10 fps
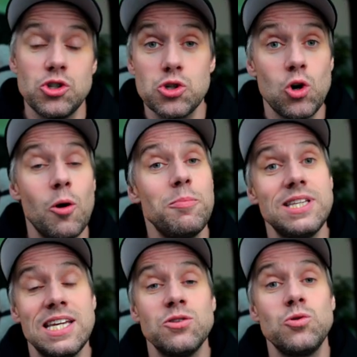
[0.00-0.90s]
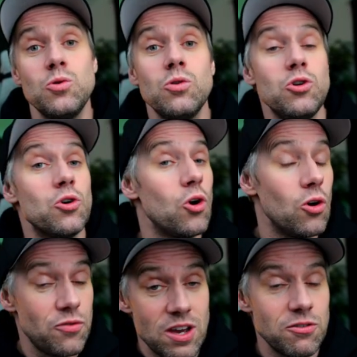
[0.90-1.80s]
Just copy it into your
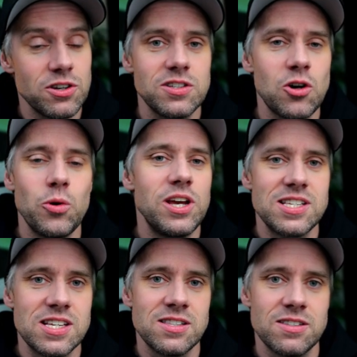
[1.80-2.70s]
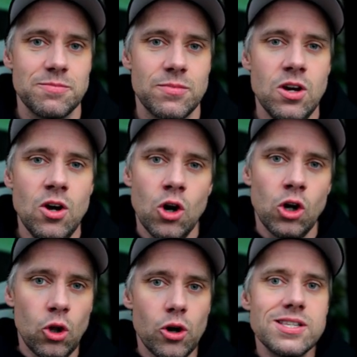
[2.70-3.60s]
favorite coding assistant.
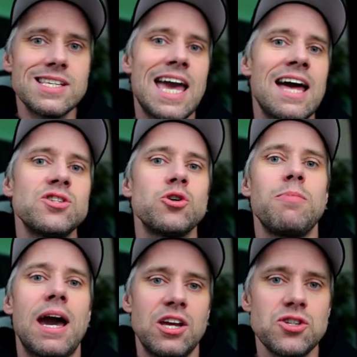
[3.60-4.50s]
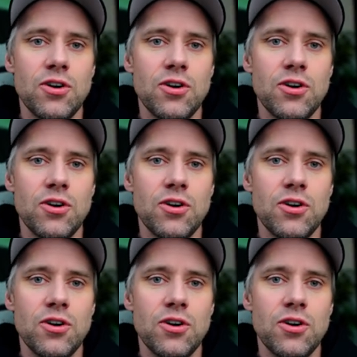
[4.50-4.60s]
Claude scans your package